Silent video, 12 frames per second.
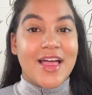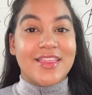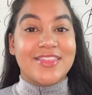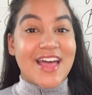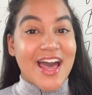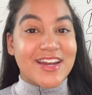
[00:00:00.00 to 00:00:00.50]

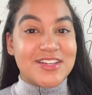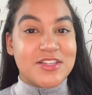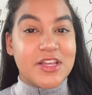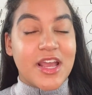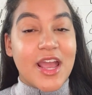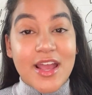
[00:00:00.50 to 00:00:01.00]
That is
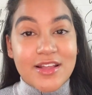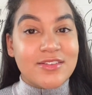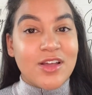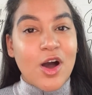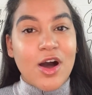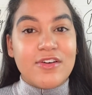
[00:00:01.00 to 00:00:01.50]
the end
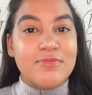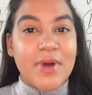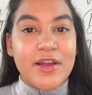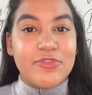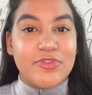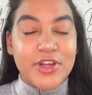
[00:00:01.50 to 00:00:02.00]
of
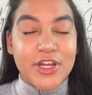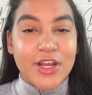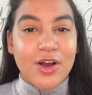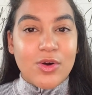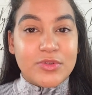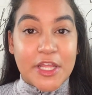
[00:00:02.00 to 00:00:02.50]
my
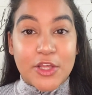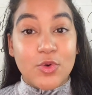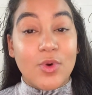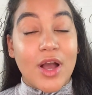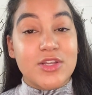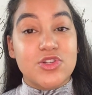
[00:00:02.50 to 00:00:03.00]
video. Thank you
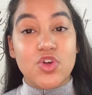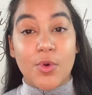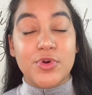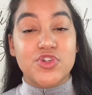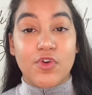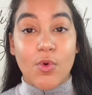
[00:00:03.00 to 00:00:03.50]
guys so
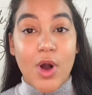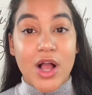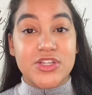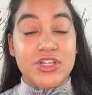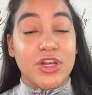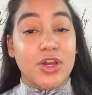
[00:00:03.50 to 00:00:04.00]
much for
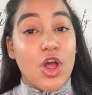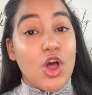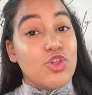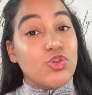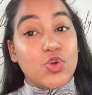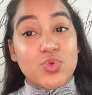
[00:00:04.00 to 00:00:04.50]
watching.
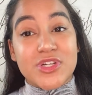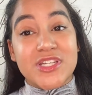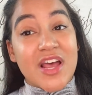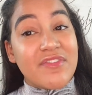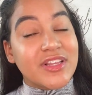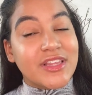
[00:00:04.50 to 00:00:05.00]
Those were
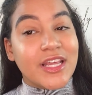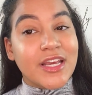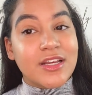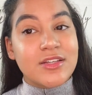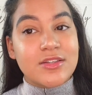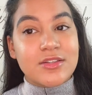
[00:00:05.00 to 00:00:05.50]
7 things.